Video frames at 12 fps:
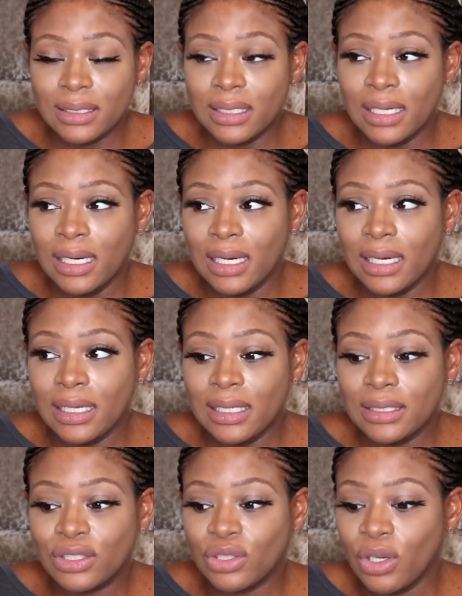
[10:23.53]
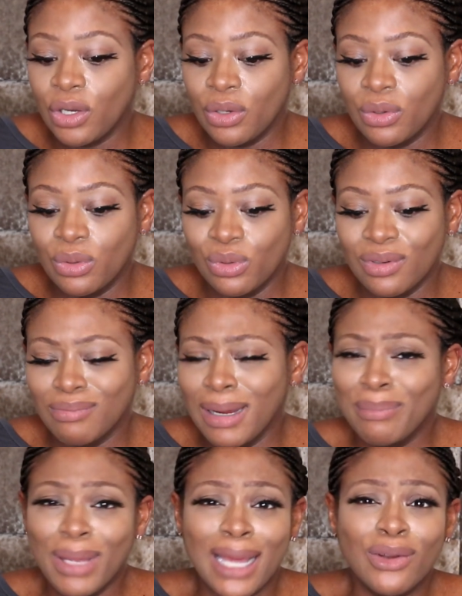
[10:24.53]

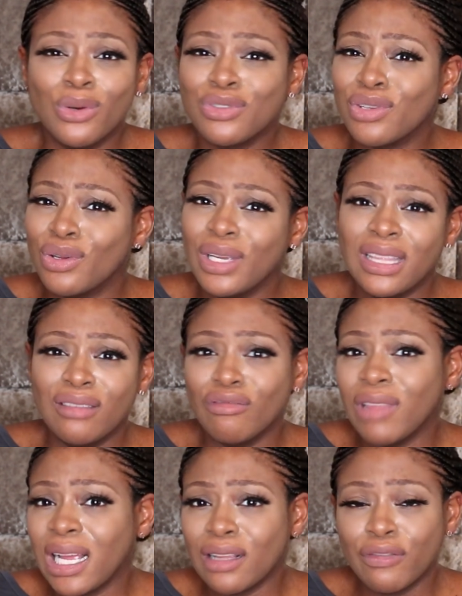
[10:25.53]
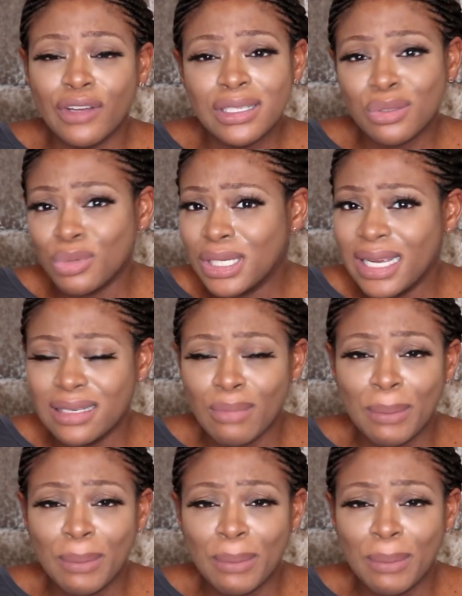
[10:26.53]
And also in like the first 3 days,